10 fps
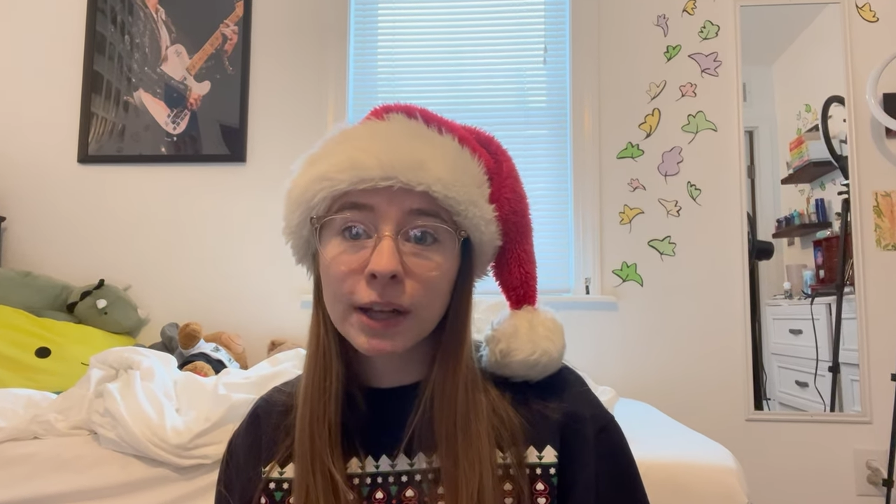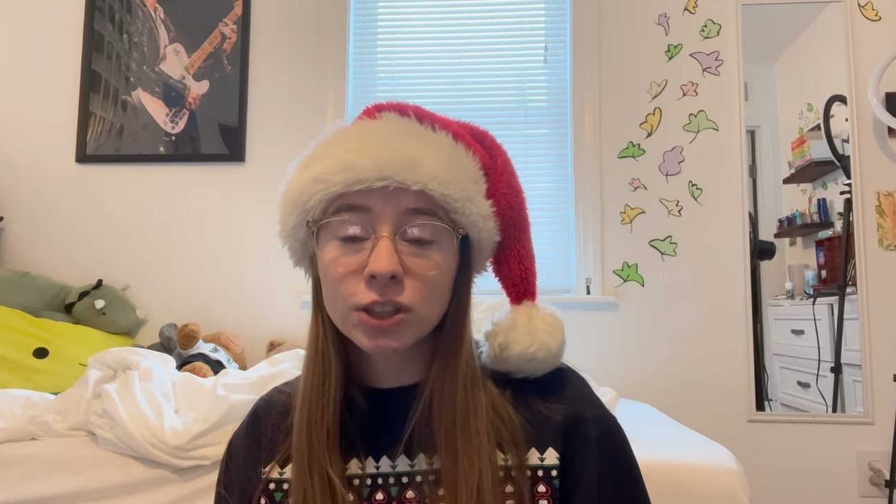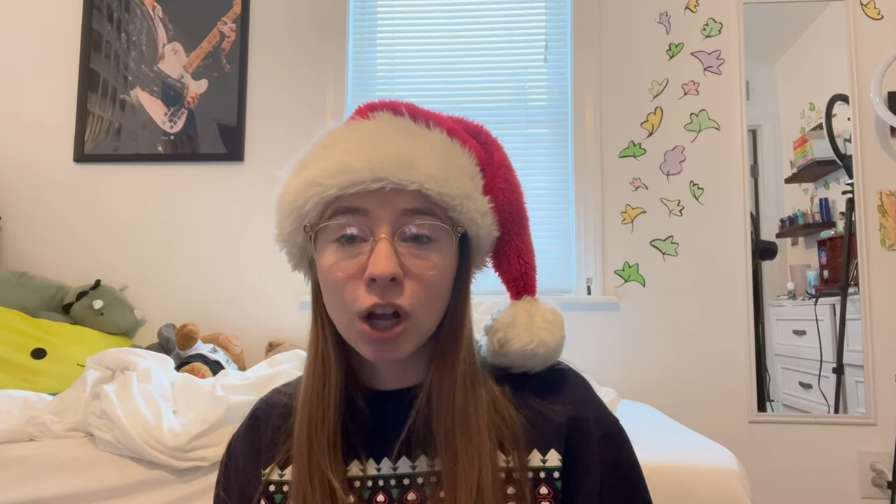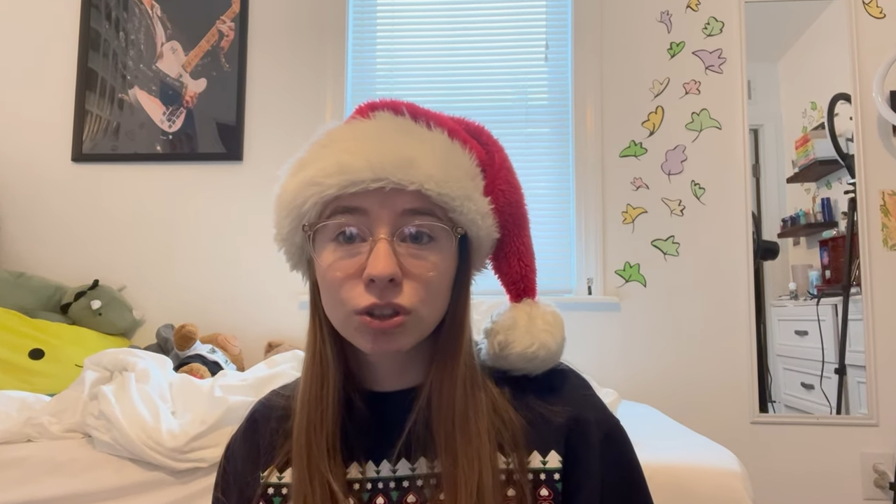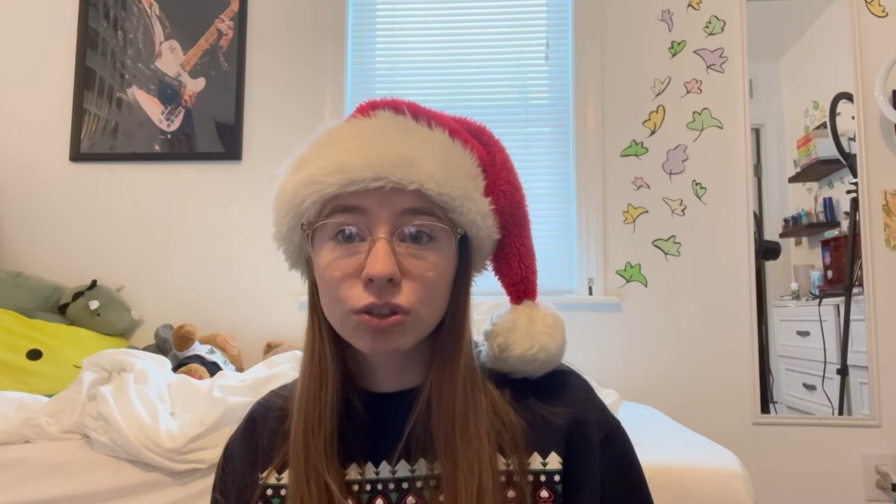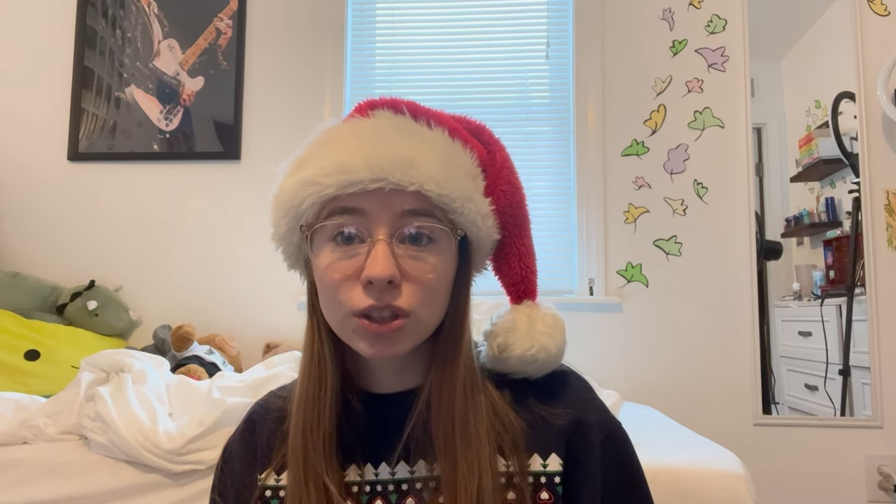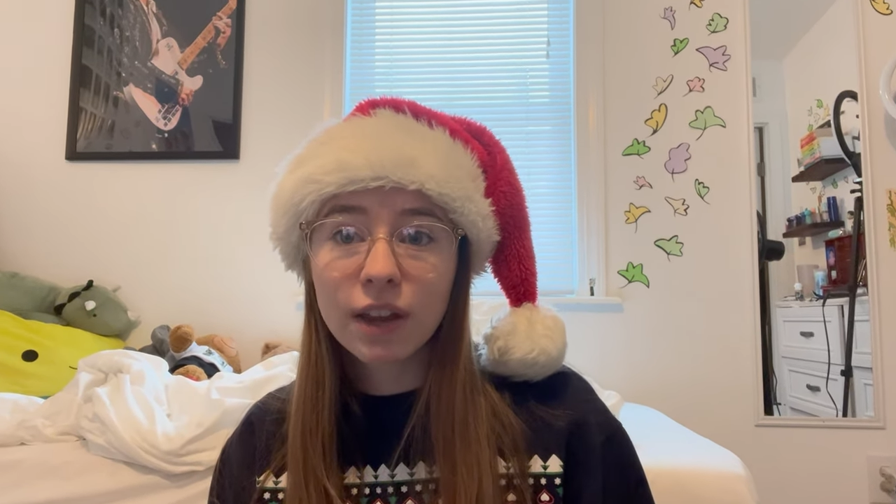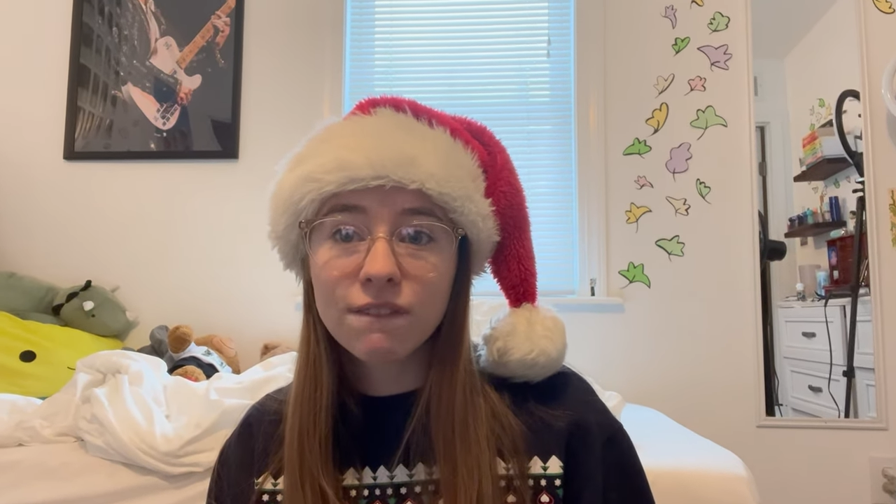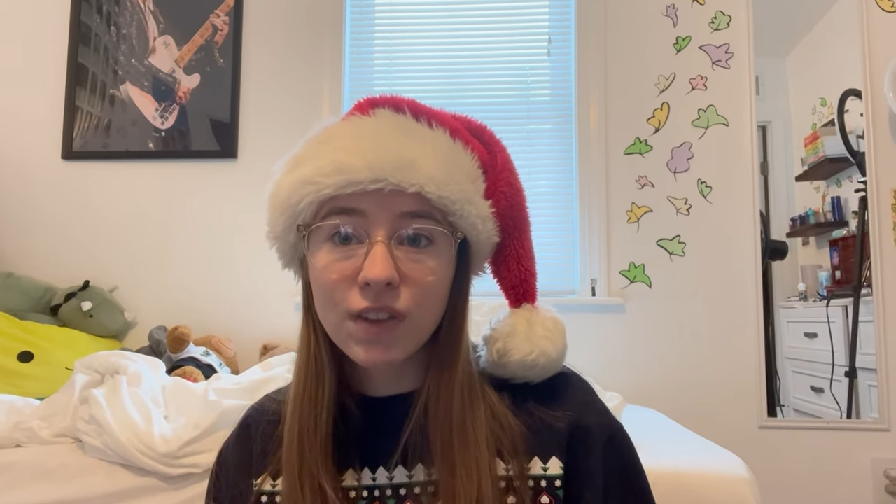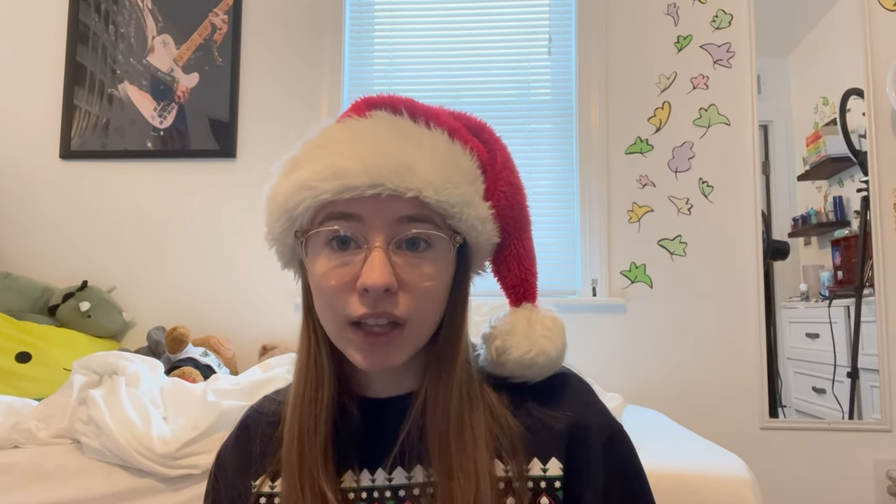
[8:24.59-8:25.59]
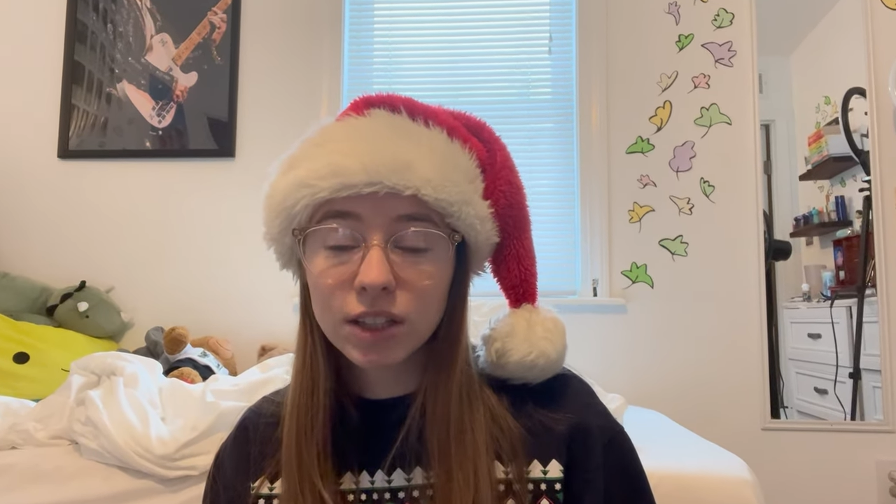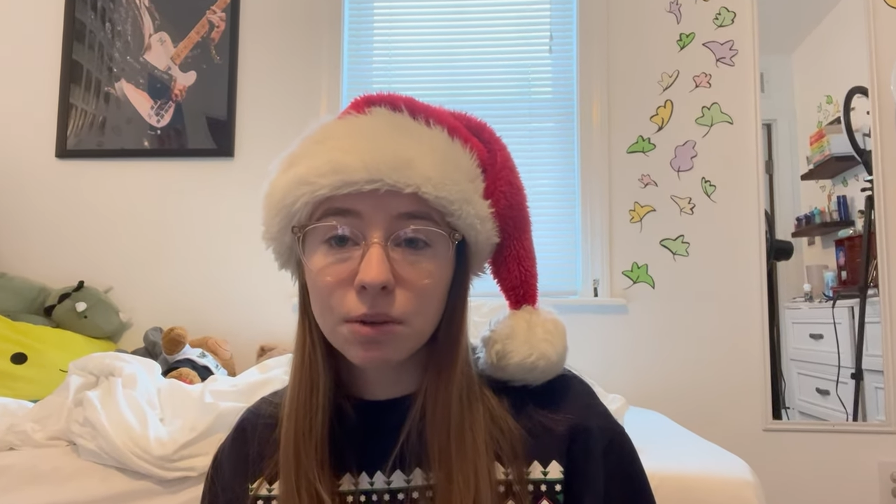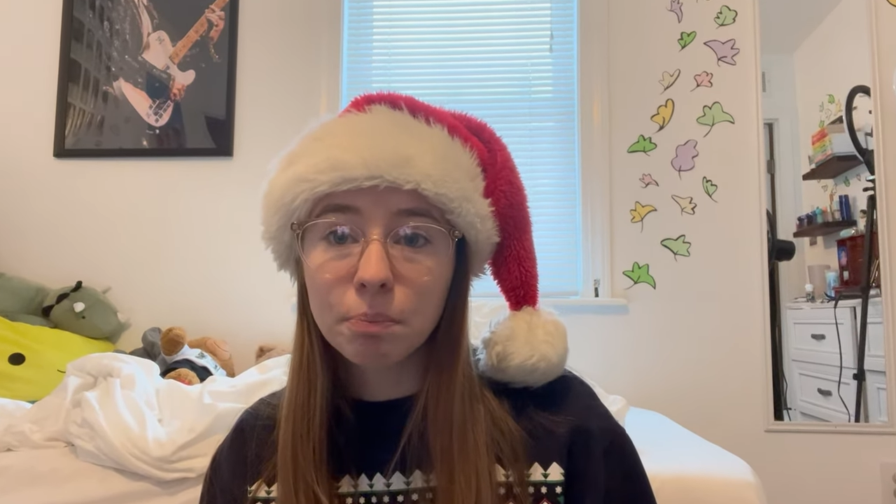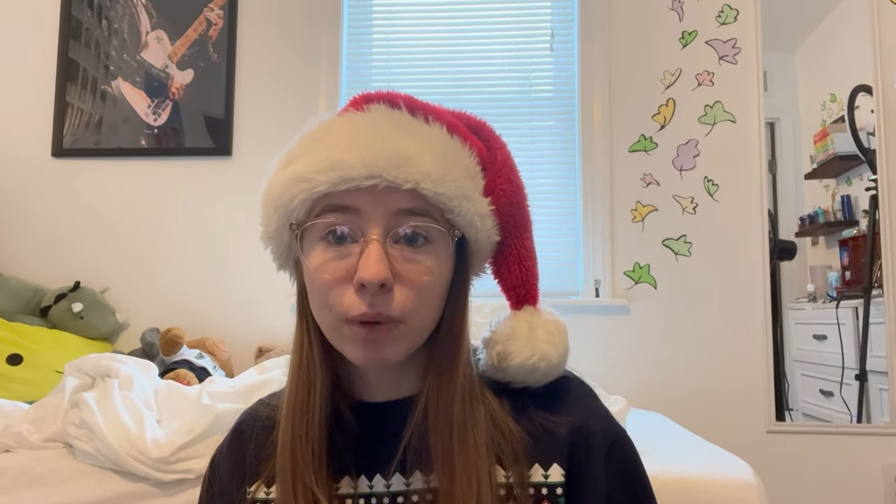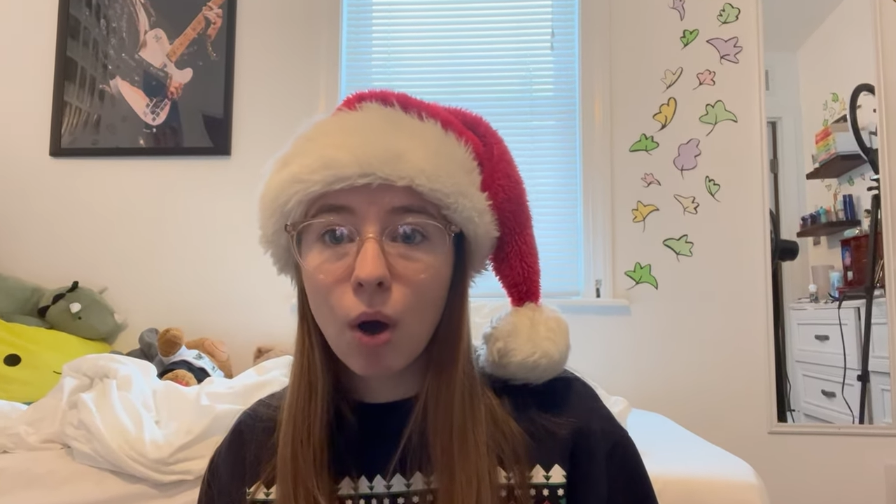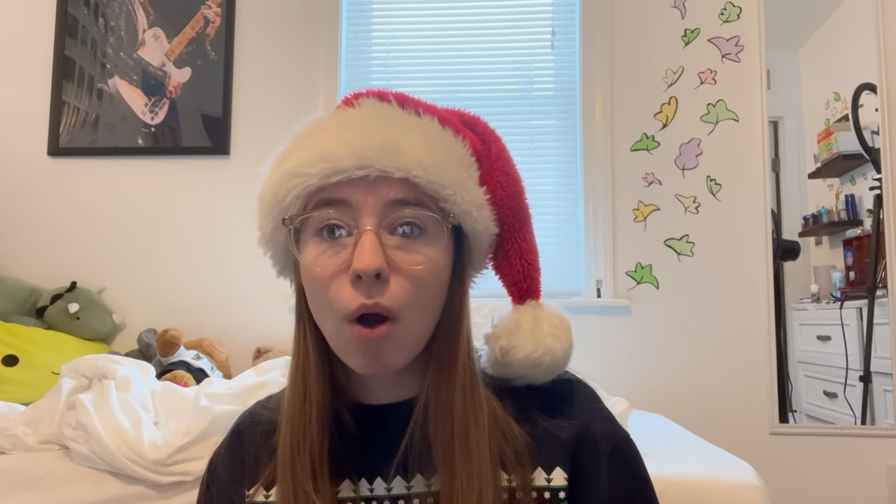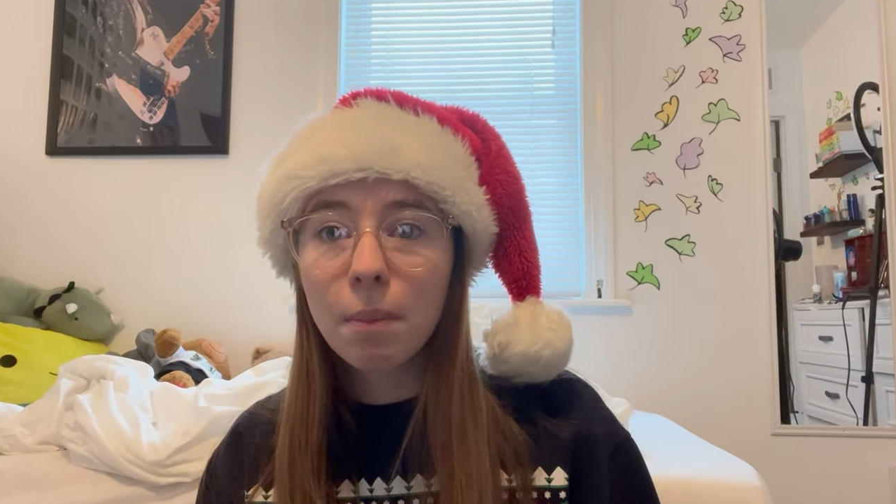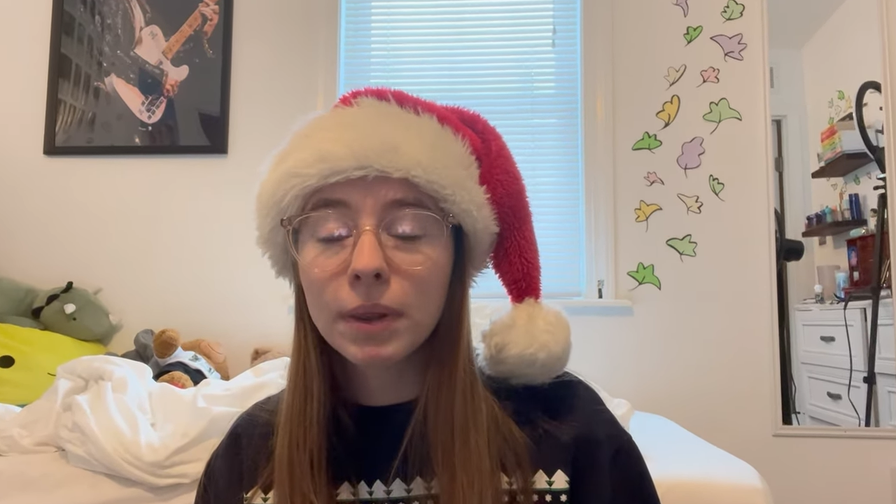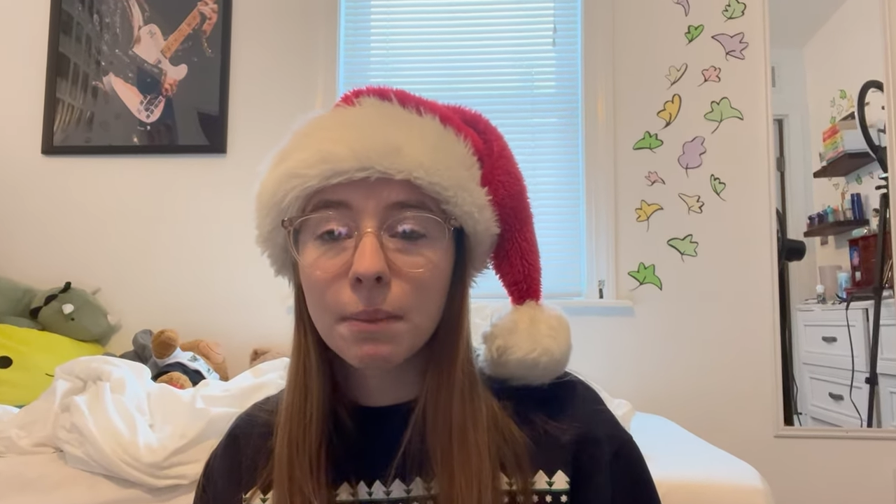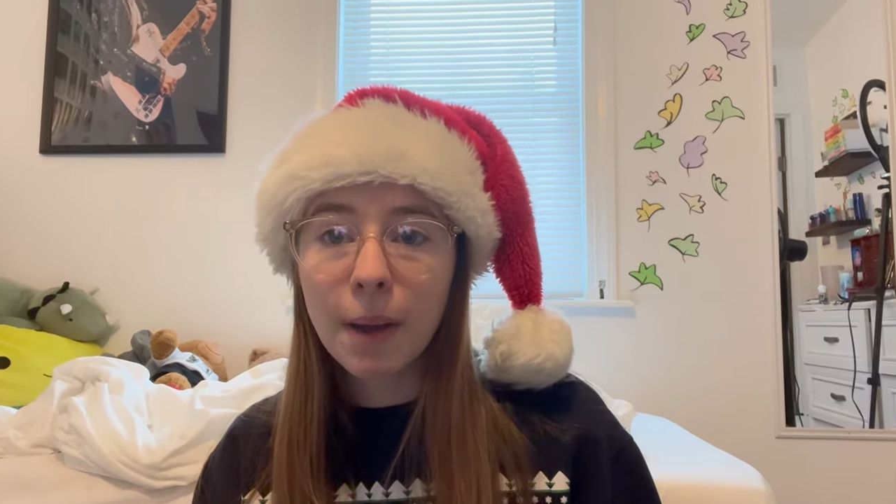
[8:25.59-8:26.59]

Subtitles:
tonsils get infected and blow up in the